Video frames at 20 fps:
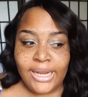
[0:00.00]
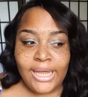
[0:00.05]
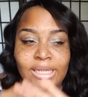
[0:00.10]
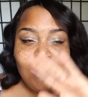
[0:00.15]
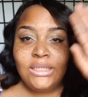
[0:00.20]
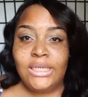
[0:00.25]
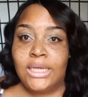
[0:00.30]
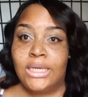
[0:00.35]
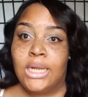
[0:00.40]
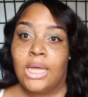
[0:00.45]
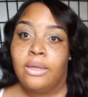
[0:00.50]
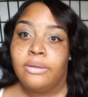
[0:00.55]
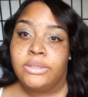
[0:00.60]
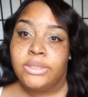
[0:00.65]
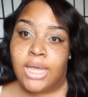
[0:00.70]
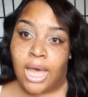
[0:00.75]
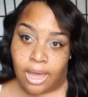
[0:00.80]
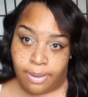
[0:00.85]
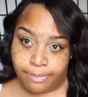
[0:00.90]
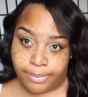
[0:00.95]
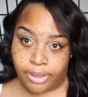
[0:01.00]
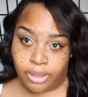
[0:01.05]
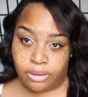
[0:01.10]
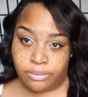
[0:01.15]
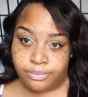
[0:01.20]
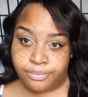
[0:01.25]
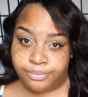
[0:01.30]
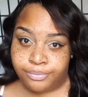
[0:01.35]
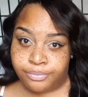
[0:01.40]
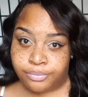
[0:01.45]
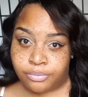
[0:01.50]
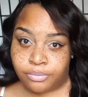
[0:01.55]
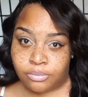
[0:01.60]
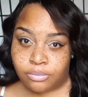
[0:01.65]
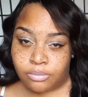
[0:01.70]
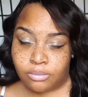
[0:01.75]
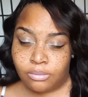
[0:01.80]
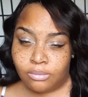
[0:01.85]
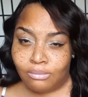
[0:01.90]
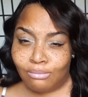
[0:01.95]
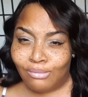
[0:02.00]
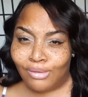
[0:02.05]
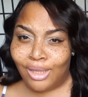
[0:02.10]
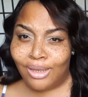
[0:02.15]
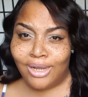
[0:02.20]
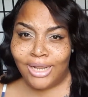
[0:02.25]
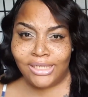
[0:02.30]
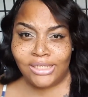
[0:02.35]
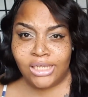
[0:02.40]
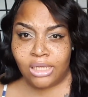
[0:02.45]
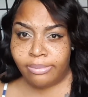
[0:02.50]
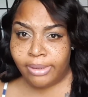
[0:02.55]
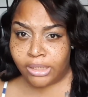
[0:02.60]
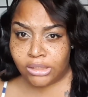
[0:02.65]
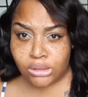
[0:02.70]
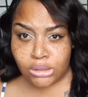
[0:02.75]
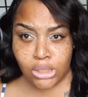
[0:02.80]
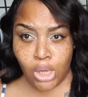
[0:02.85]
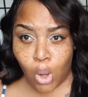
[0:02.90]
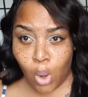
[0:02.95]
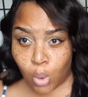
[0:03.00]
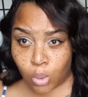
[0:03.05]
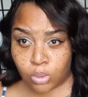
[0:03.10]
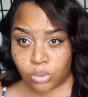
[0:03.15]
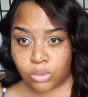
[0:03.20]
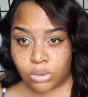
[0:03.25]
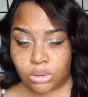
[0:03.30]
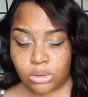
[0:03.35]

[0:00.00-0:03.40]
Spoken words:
that's getting off topic. Let's get back to the hoes.